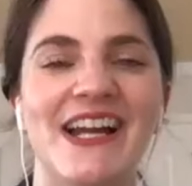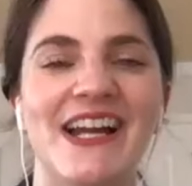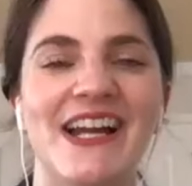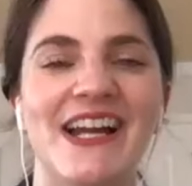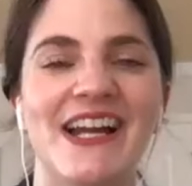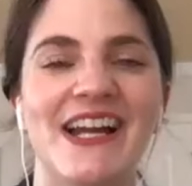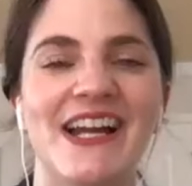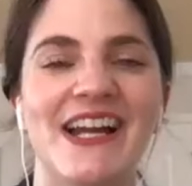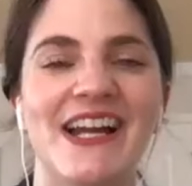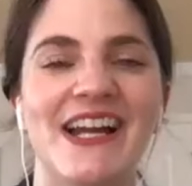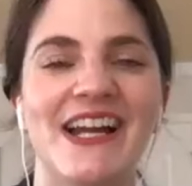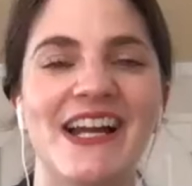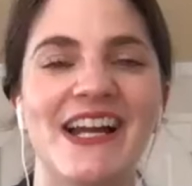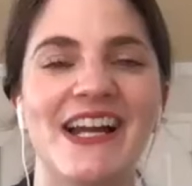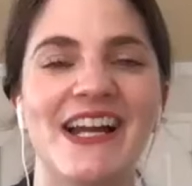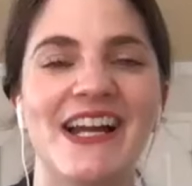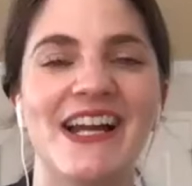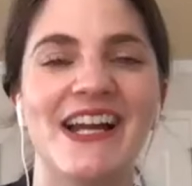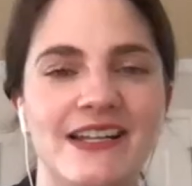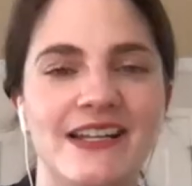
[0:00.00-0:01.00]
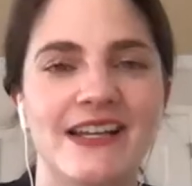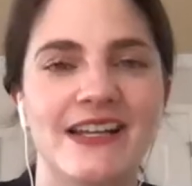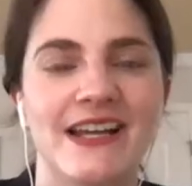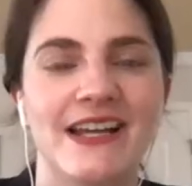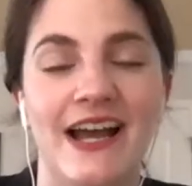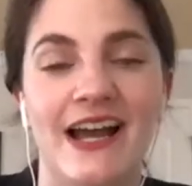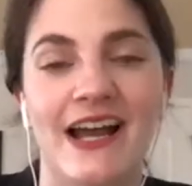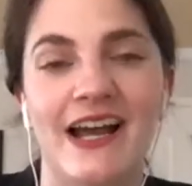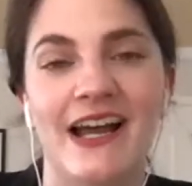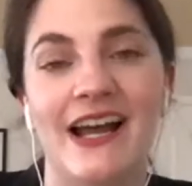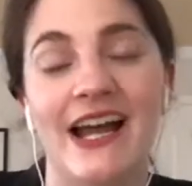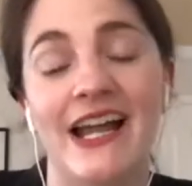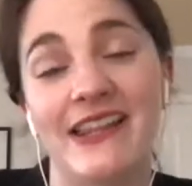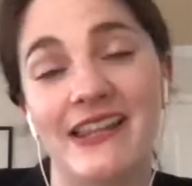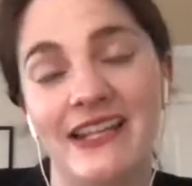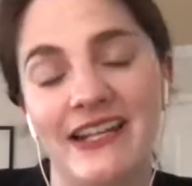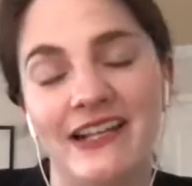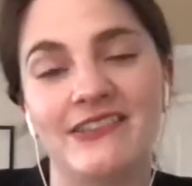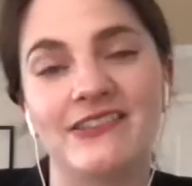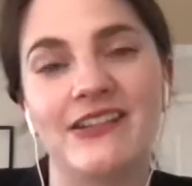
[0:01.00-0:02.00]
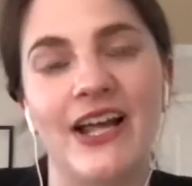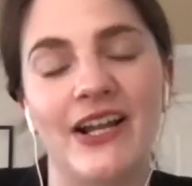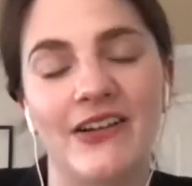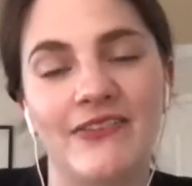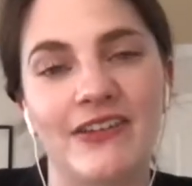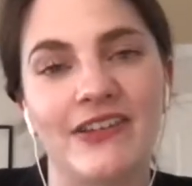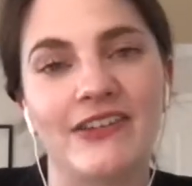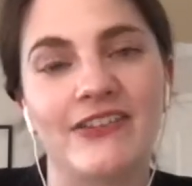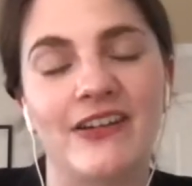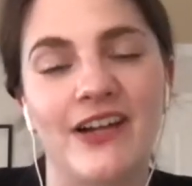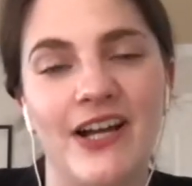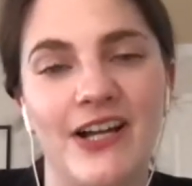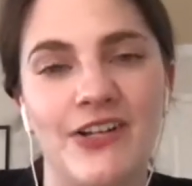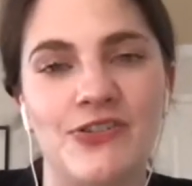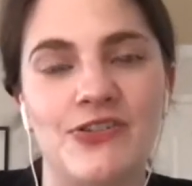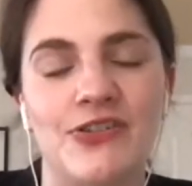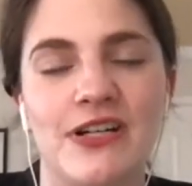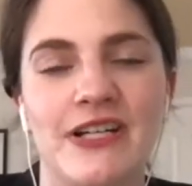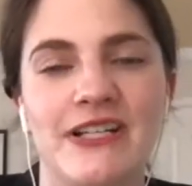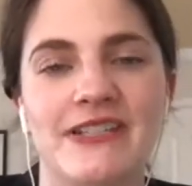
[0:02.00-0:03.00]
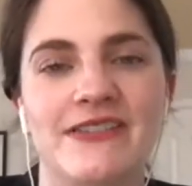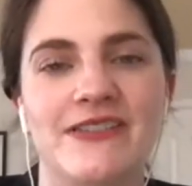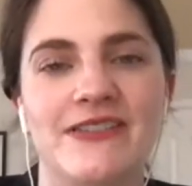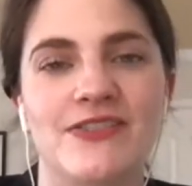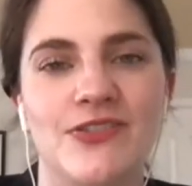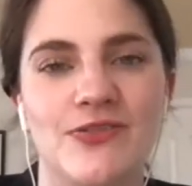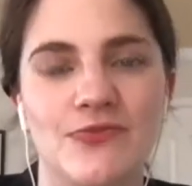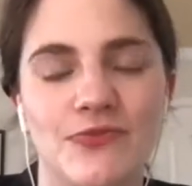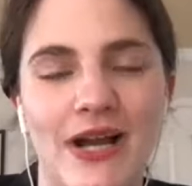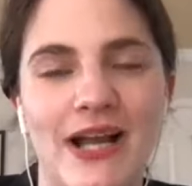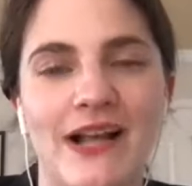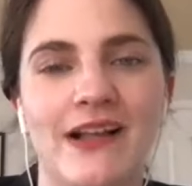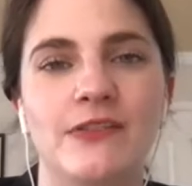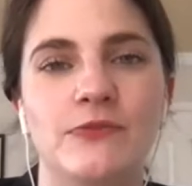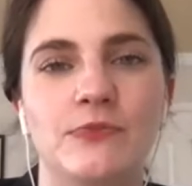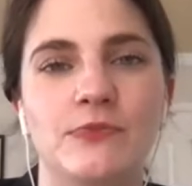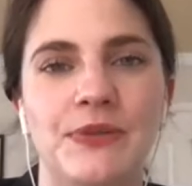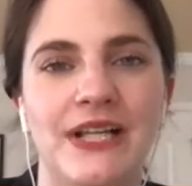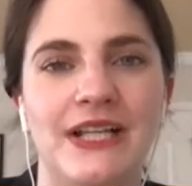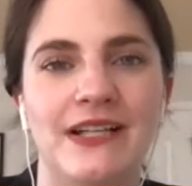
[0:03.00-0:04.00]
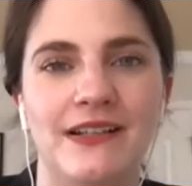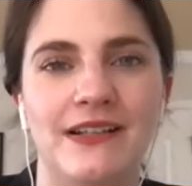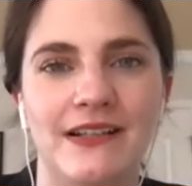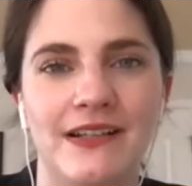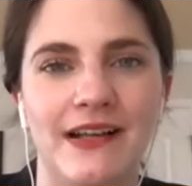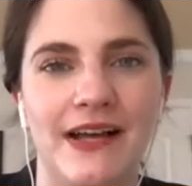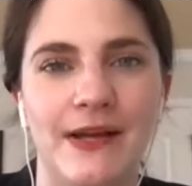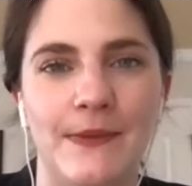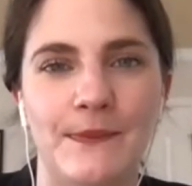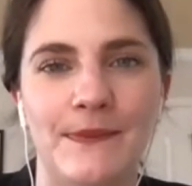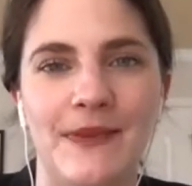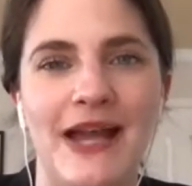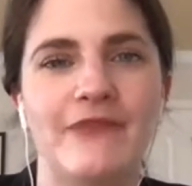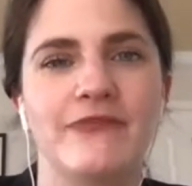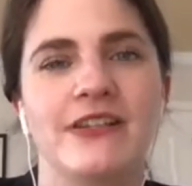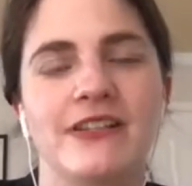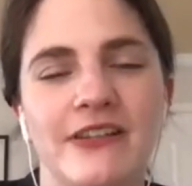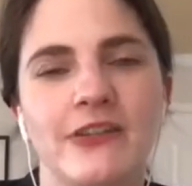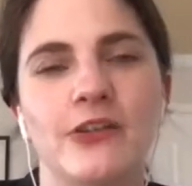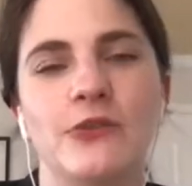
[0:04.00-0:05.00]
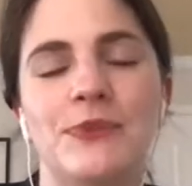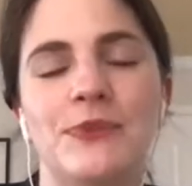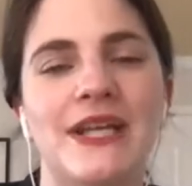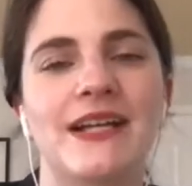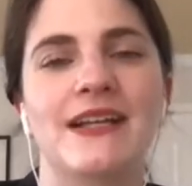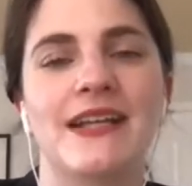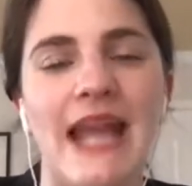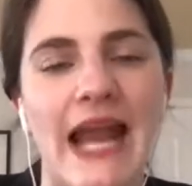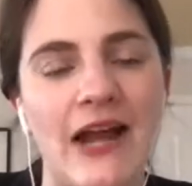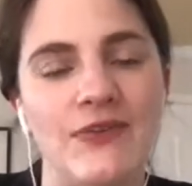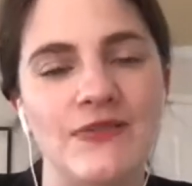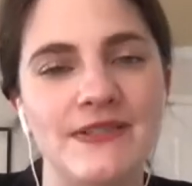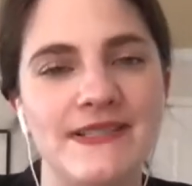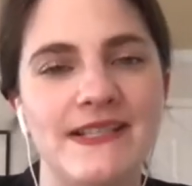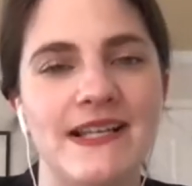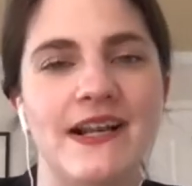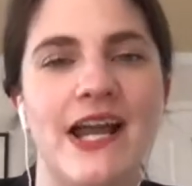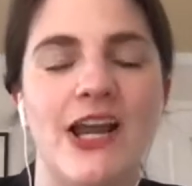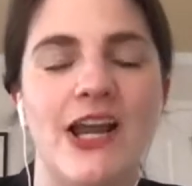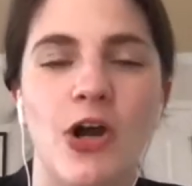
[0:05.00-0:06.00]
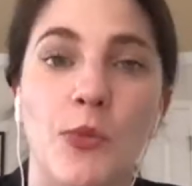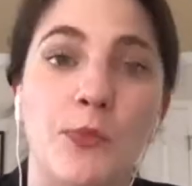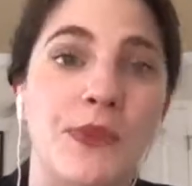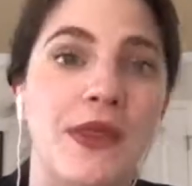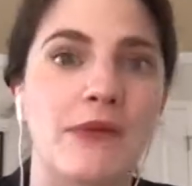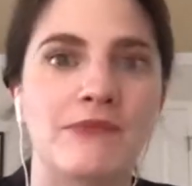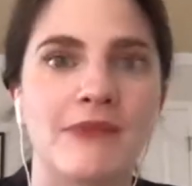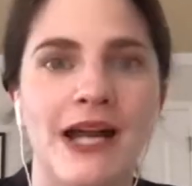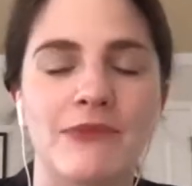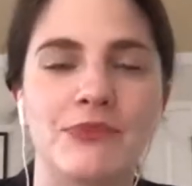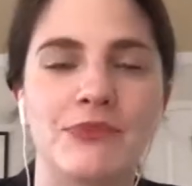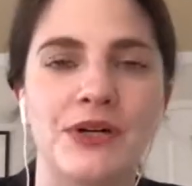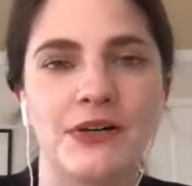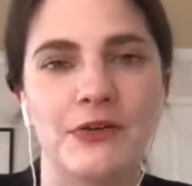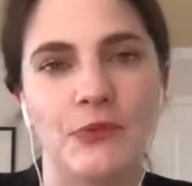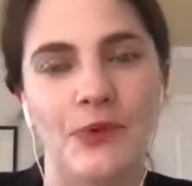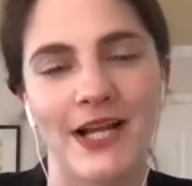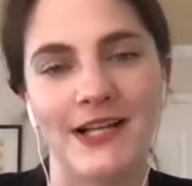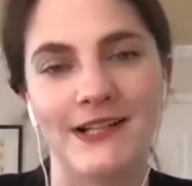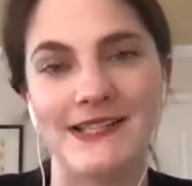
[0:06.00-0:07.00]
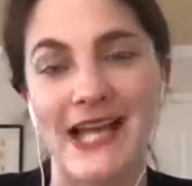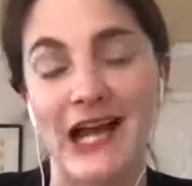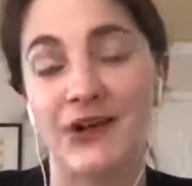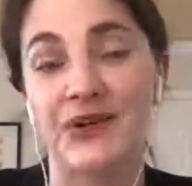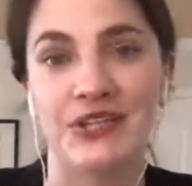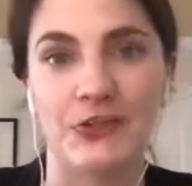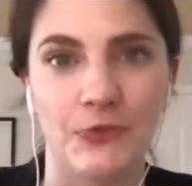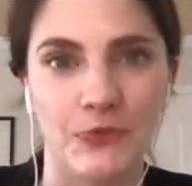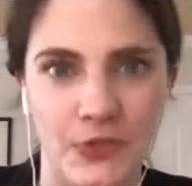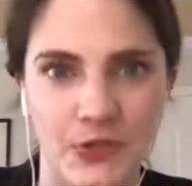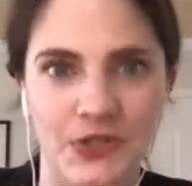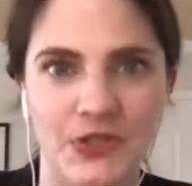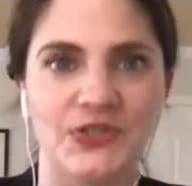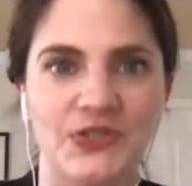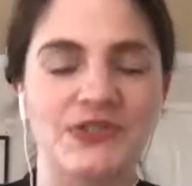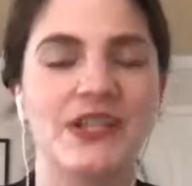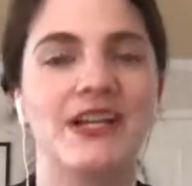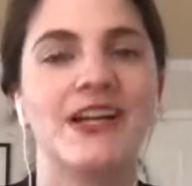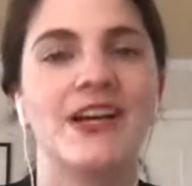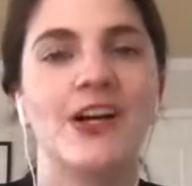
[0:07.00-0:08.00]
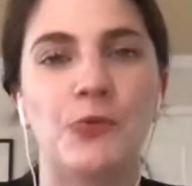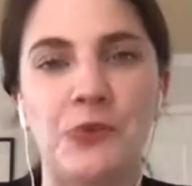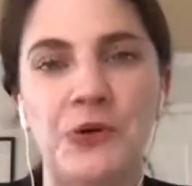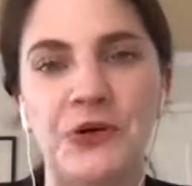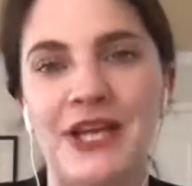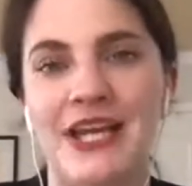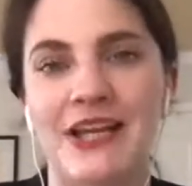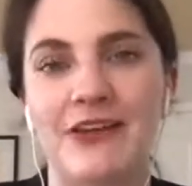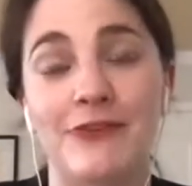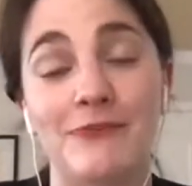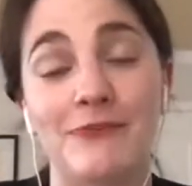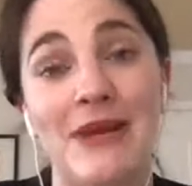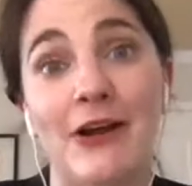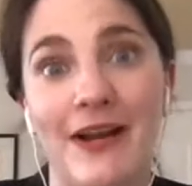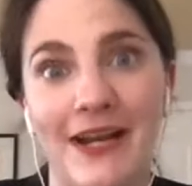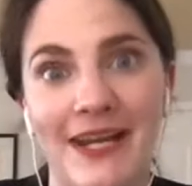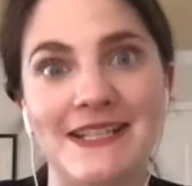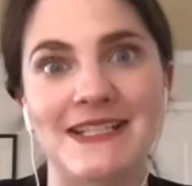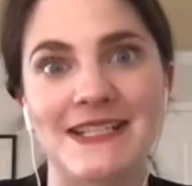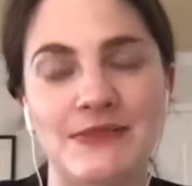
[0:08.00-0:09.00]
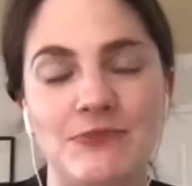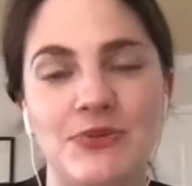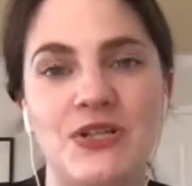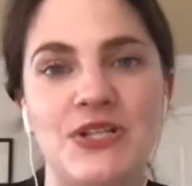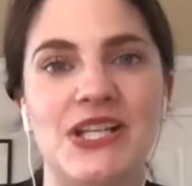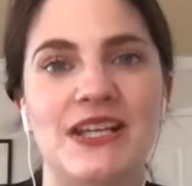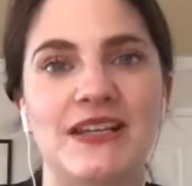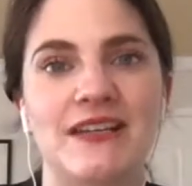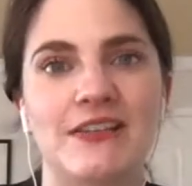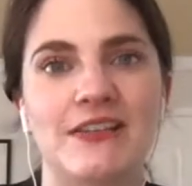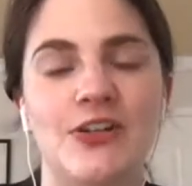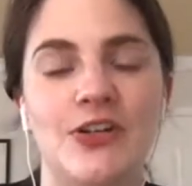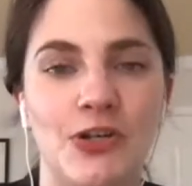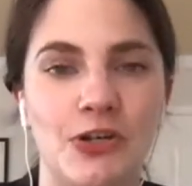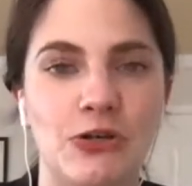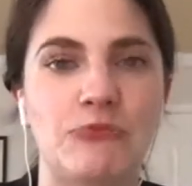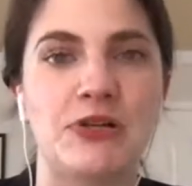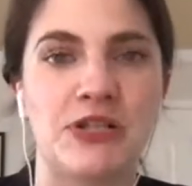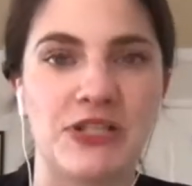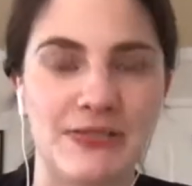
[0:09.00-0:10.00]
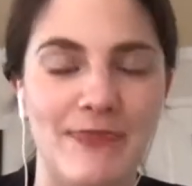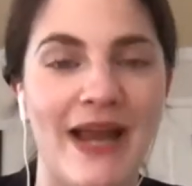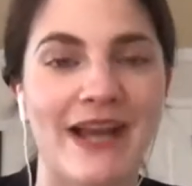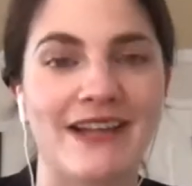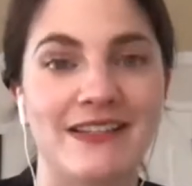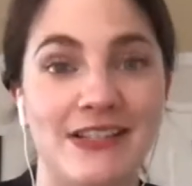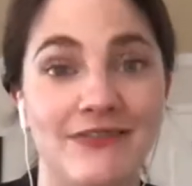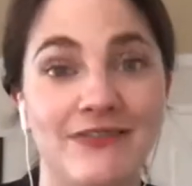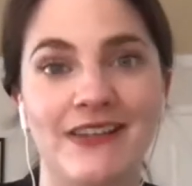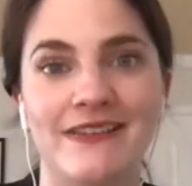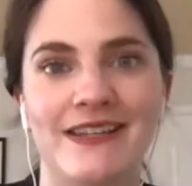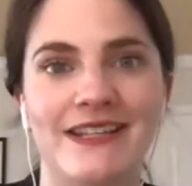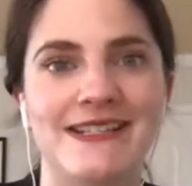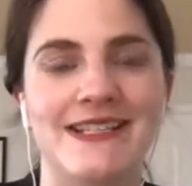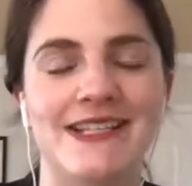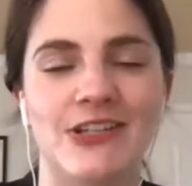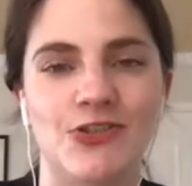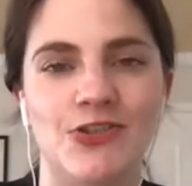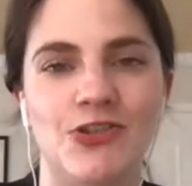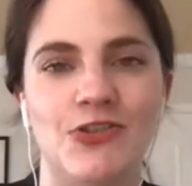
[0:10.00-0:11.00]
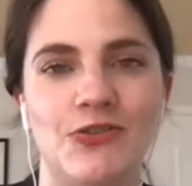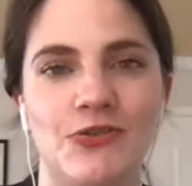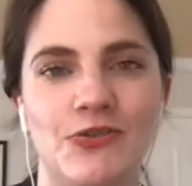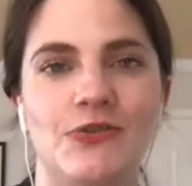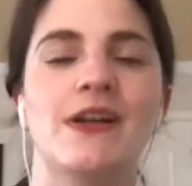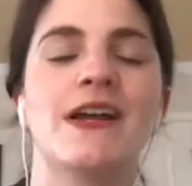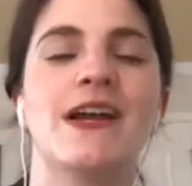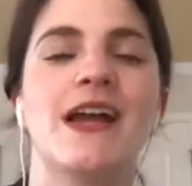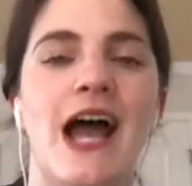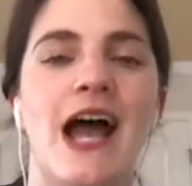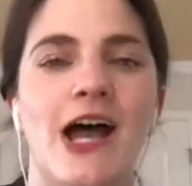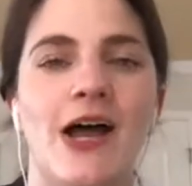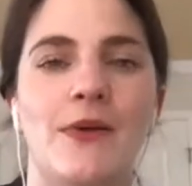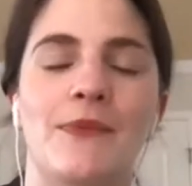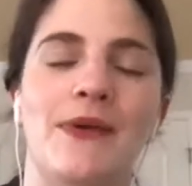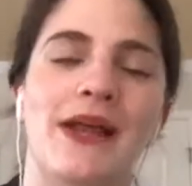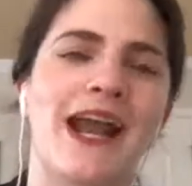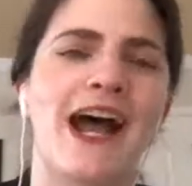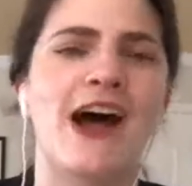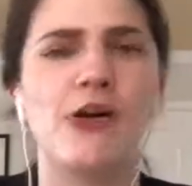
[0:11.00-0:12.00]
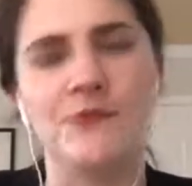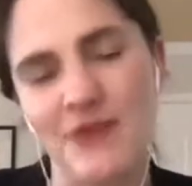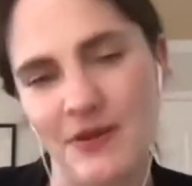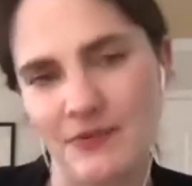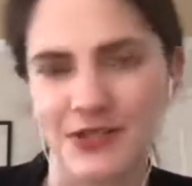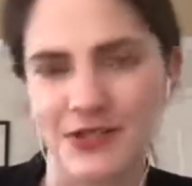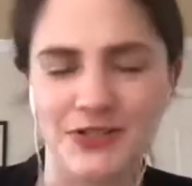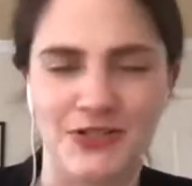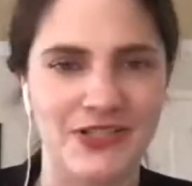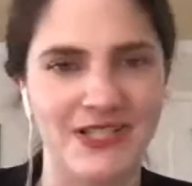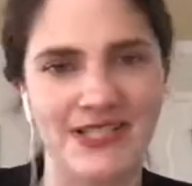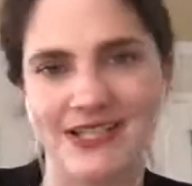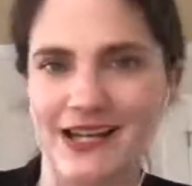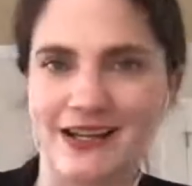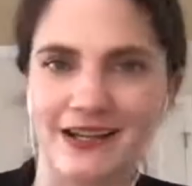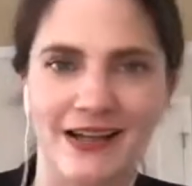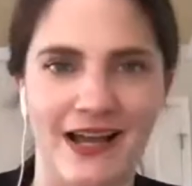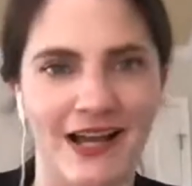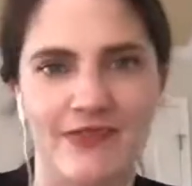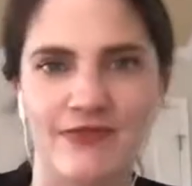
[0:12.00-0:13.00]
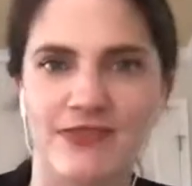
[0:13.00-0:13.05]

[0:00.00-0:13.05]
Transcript: um, investment for us and uh, I think a lot of other countries as well. But um, every little bit counts, and I hope that my book, when it's out in the world, will give Americans in particular a new perspective on this issue um, and help them understand kind of the